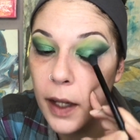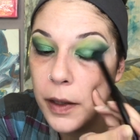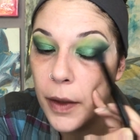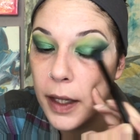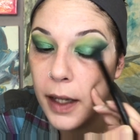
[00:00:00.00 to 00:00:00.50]

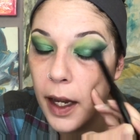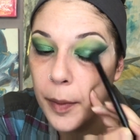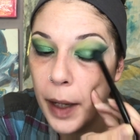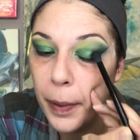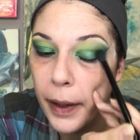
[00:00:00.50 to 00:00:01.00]
so that's kind of
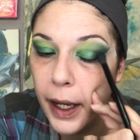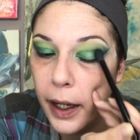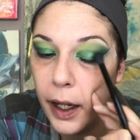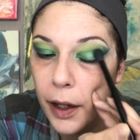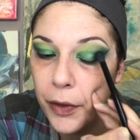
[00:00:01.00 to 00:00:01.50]
my
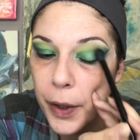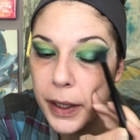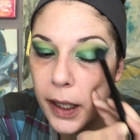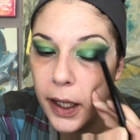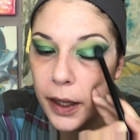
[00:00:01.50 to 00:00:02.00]
plan. And, of
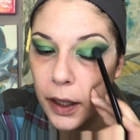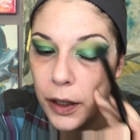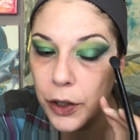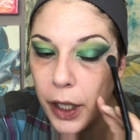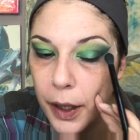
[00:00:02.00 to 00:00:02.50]
course, anything
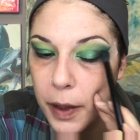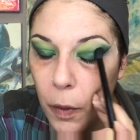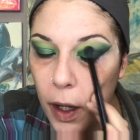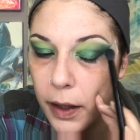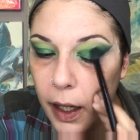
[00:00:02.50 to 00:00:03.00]
that she doesn't
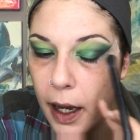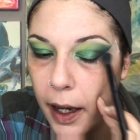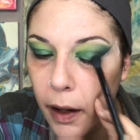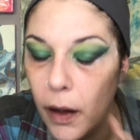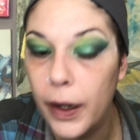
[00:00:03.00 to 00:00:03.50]
want that
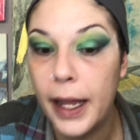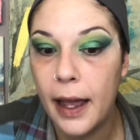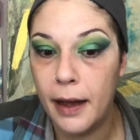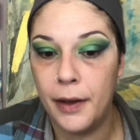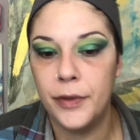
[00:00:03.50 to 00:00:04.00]
I already
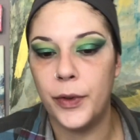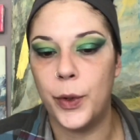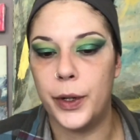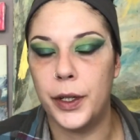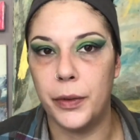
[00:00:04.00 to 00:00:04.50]
have
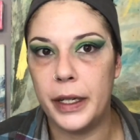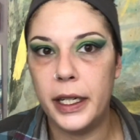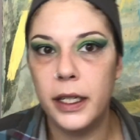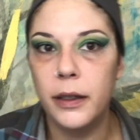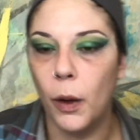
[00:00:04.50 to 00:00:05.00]
or don't
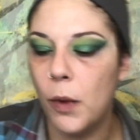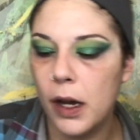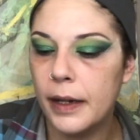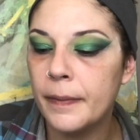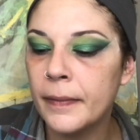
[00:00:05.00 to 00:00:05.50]
need, don't
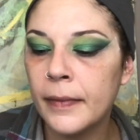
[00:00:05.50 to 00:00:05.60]
want,